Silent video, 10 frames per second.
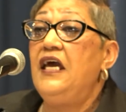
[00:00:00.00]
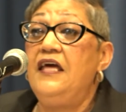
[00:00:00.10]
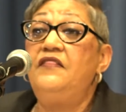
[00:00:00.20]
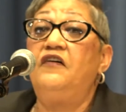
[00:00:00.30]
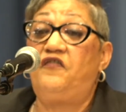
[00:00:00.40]

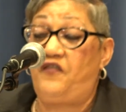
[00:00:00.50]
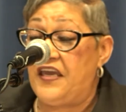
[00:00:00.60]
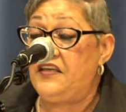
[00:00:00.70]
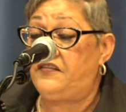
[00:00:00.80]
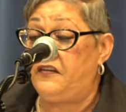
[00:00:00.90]
in the
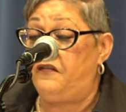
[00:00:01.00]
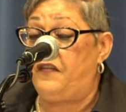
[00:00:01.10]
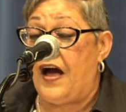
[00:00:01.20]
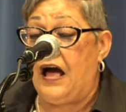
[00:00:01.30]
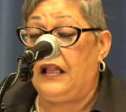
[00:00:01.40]
face of
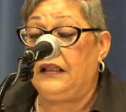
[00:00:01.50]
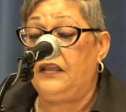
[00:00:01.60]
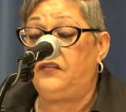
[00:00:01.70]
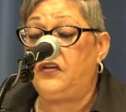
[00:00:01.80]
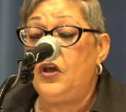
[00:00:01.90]

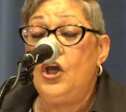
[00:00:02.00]
violence.